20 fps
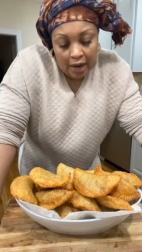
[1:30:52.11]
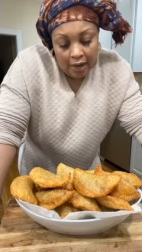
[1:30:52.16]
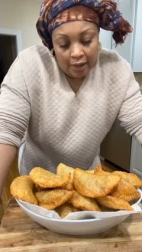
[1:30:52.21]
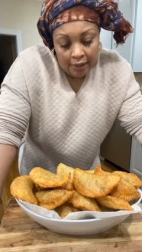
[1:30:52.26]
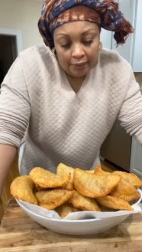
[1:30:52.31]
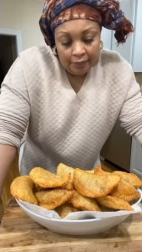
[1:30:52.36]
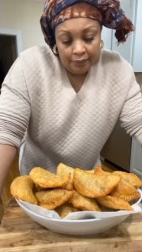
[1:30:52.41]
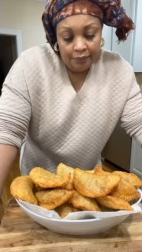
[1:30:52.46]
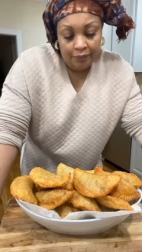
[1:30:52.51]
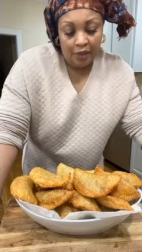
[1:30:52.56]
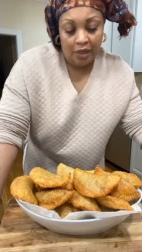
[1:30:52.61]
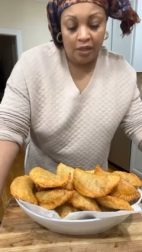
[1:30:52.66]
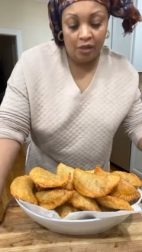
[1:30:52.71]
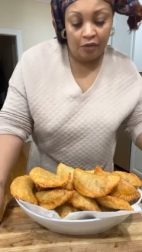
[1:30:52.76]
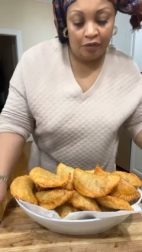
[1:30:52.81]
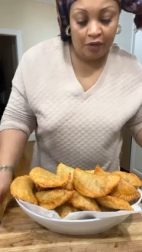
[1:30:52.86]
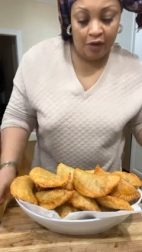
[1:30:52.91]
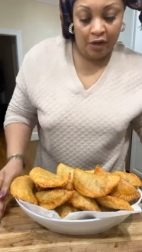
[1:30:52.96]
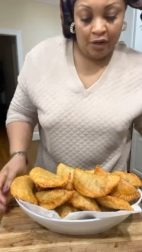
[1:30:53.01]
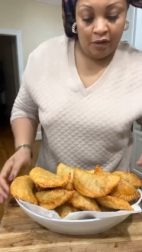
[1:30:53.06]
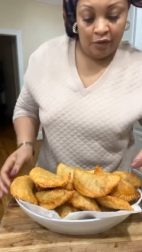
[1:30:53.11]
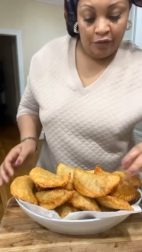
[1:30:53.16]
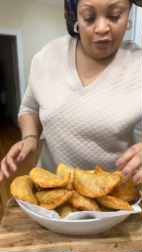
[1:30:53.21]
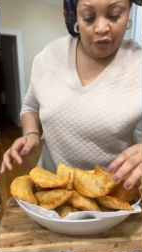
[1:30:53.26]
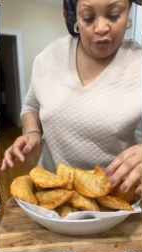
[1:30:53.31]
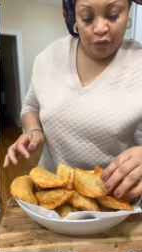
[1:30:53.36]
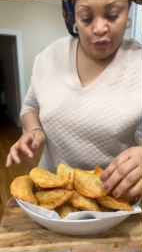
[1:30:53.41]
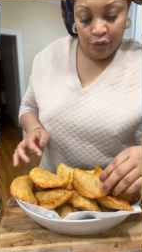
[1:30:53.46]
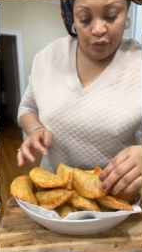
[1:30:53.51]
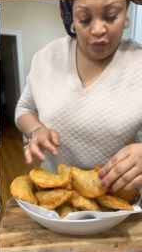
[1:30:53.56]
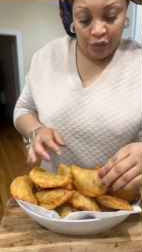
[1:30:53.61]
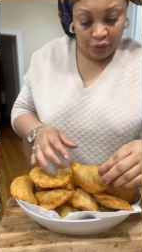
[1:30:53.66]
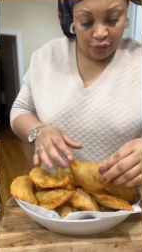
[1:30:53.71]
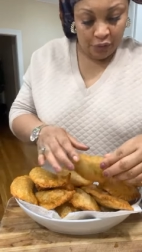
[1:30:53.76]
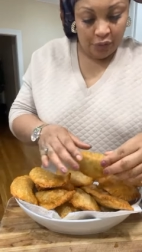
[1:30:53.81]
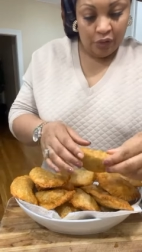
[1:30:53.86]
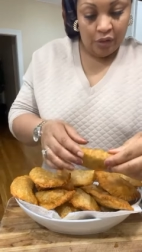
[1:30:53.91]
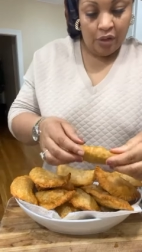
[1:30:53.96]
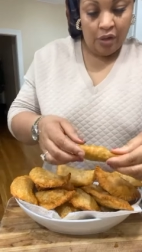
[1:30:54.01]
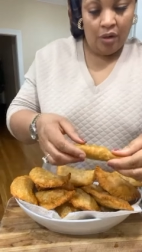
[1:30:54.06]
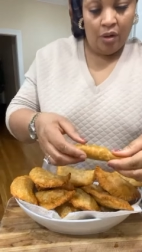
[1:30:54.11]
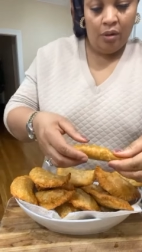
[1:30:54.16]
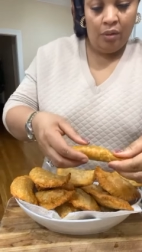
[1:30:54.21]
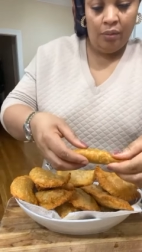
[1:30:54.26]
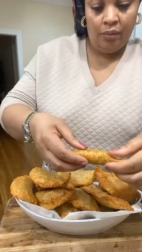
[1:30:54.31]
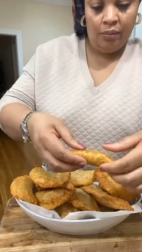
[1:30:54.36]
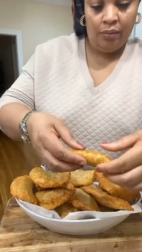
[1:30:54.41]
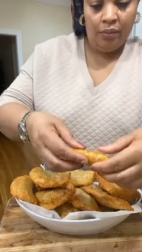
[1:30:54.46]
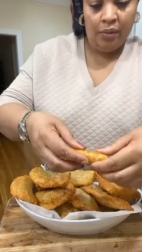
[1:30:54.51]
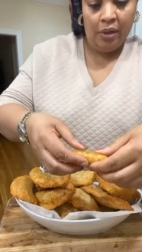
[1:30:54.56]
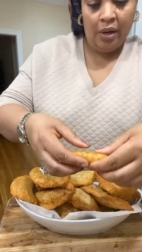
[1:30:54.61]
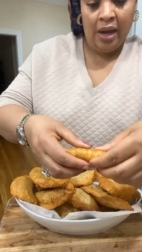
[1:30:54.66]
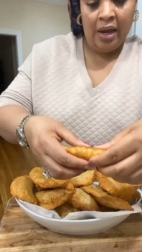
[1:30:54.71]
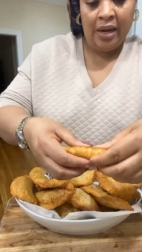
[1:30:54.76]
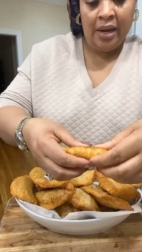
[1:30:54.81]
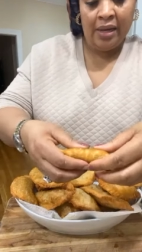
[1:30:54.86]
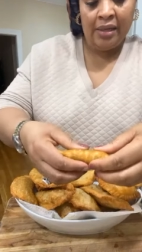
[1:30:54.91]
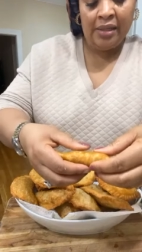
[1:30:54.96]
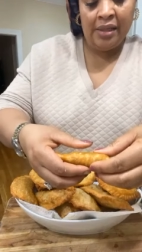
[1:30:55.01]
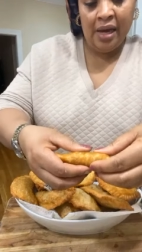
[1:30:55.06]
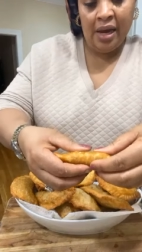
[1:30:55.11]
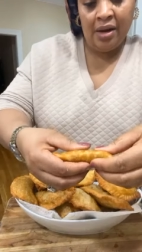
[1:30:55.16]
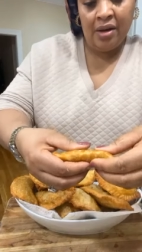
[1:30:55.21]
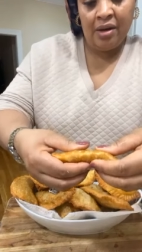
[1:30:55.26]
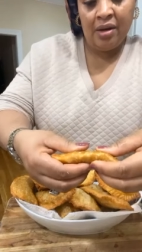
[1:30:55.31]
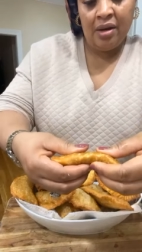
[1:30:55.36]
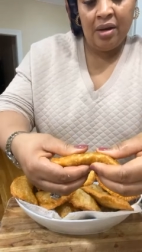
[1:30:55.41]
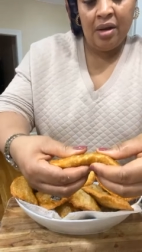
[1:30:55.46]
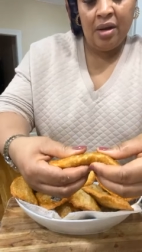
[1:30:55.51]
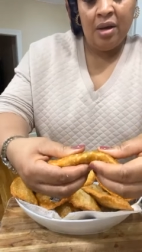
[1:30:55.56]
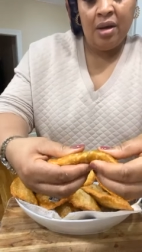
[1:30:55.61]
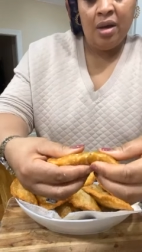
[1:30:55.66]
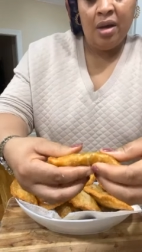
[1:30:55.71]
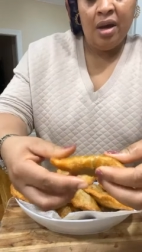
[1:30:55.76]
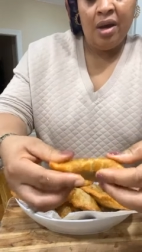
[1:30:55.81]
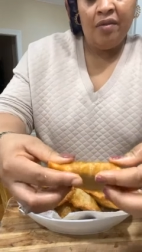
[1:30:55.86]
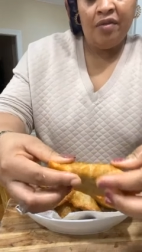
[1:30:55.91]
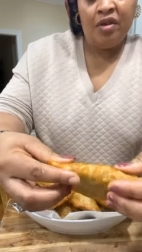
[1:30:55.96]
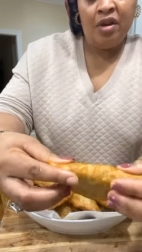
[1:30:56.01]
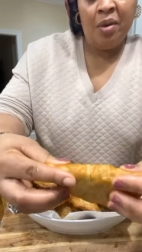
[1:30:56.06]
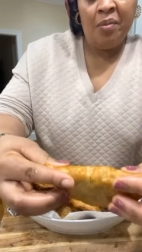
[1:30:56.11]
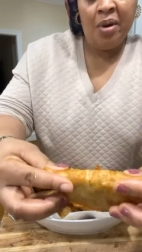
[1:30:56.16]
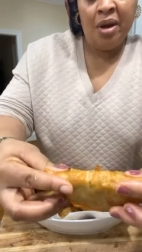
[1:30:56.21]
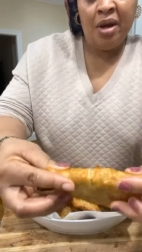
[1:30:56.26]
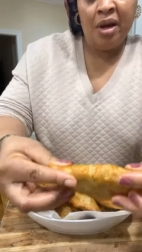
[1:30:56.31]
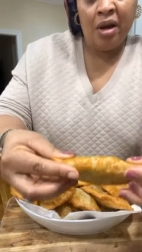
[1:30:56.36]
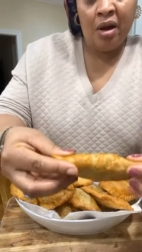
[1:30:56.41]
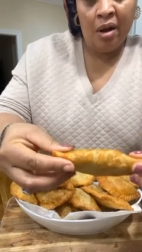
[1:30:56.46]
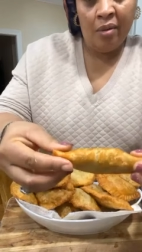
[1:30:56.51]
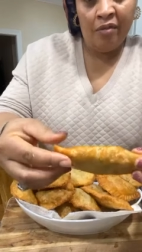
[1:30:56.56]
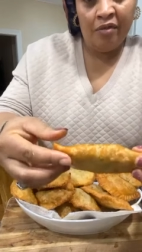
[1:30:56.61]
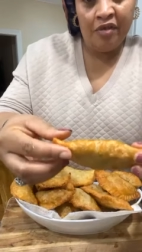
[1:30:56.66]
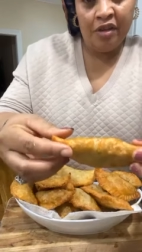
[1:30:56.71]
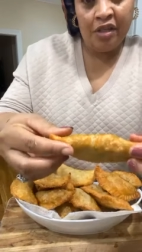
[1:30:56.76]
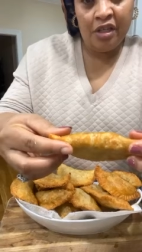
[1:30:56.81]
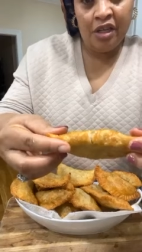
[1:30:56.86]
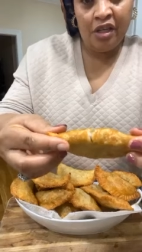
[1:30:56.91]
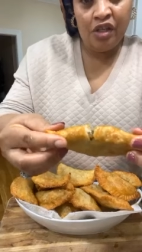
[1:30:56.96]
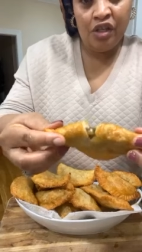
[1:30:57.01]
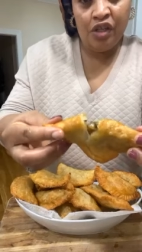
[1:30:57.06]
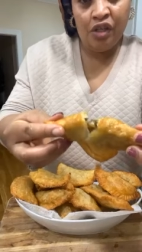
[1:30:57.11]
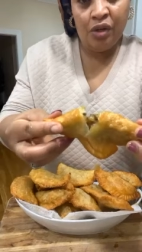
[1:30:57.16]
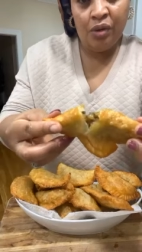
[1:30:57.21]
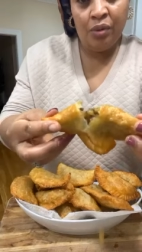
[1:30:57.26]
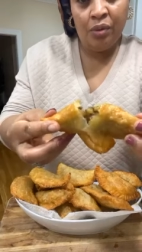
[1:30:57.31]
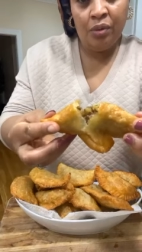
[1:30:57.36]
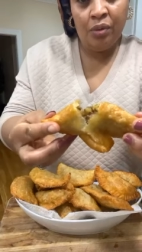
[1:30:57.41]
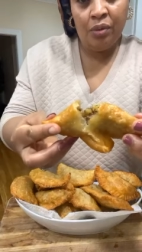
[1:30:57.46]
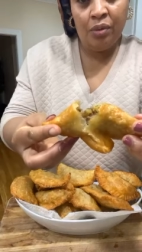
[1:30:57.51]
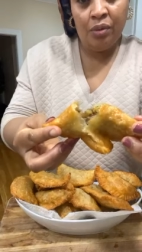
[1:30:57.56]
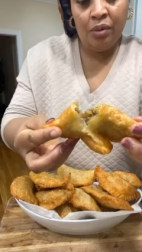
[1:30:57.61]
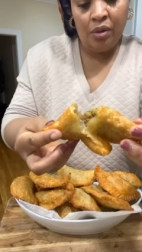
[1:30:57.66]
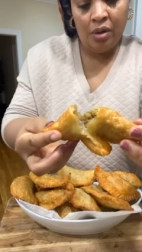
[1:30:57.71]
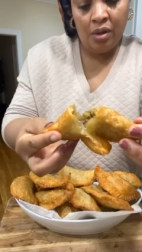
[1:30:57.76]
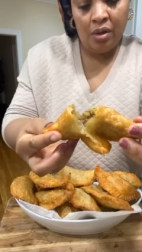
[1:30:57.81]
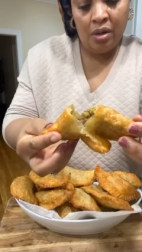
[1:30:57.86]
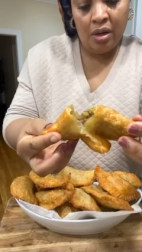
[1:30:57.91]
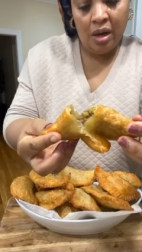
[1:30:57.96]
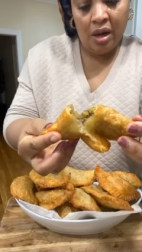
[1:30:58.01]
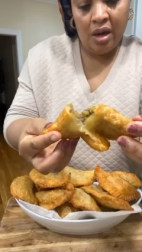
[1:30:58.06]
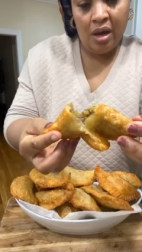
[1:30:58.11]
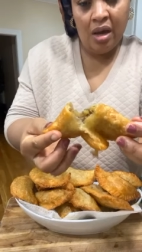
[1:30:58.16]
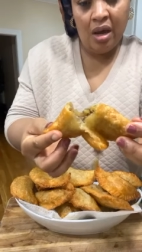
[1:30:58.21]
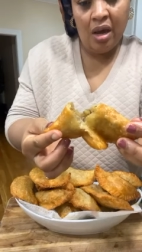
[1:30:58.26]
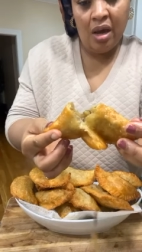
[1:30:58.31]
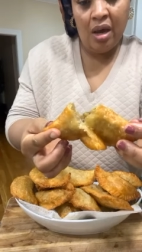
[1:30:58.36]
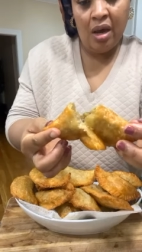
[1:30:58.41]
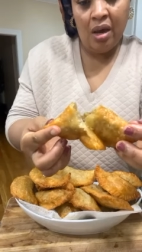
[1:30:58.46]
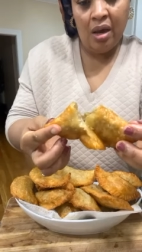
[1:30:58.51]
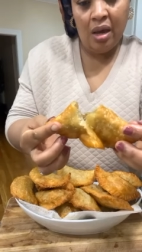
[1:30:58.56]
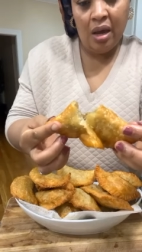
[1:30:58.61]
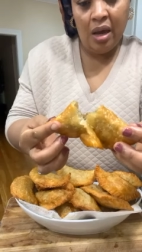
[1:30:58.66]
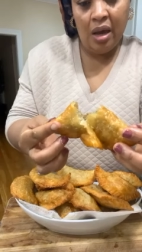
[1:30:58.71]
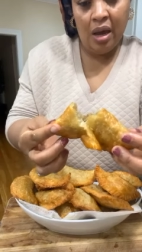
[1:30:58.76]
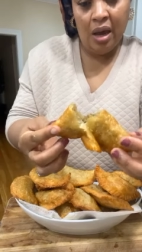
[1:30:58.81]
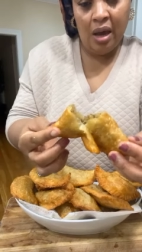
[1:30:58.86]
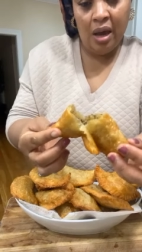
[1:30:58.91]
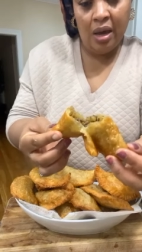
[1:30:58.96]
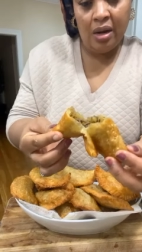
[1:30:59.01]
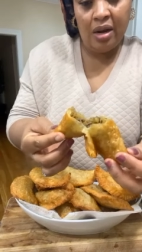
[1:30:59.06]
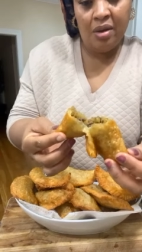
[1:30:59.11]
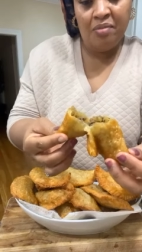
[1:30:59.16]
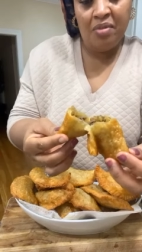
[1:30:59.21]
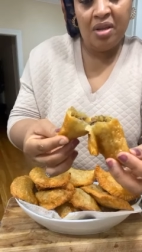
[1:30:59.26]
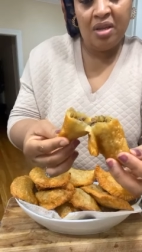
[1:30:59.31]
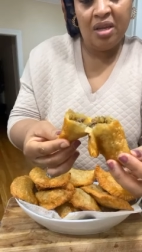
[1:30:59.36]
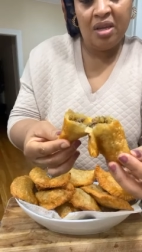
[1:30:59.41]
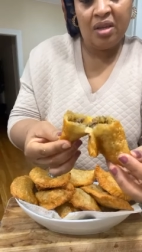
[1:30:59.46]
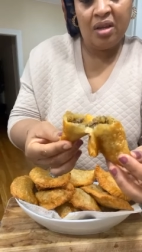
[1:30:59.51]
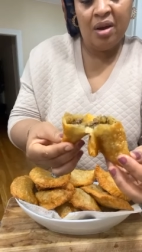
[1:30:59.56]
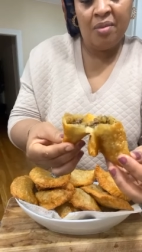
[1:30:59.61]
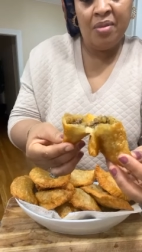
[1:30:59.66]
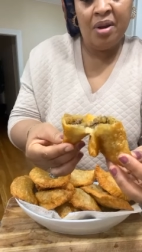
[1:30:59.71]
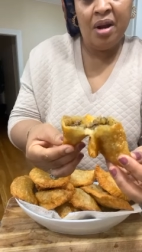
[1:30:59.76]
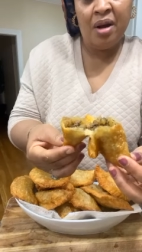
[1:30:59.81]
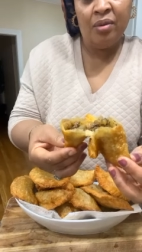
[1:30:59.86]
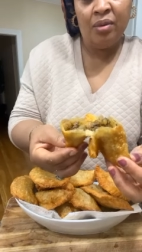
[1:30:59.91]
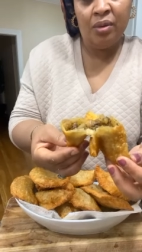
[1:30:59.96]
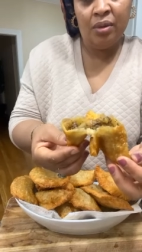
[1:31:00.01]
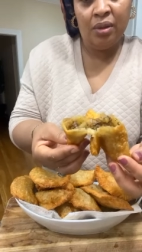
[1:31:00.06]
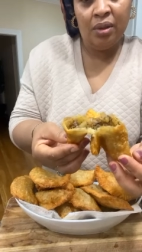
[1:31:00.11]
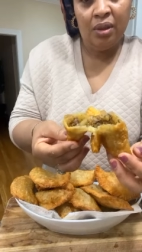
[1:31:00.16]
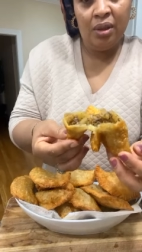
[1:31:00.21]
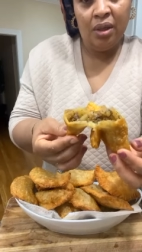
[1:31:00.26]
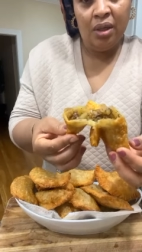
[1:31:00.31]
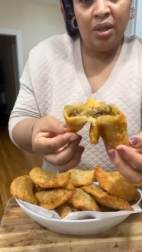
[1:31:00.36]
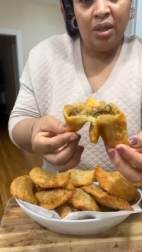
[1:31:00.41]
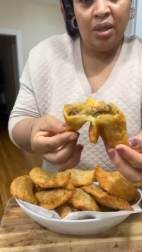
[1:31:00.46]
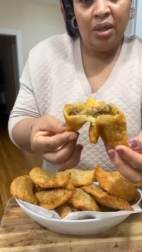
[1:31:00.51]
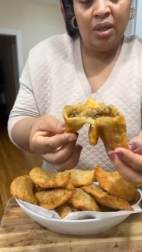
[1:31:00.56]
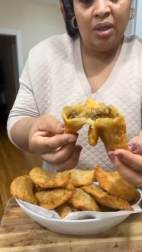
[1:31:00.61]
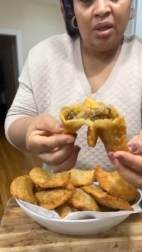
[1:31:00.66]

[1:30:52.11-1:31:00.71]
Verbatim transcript: yeah it's finger food you know like i said if somebody come visit you hey, eh, eh, hey, the meat is coming out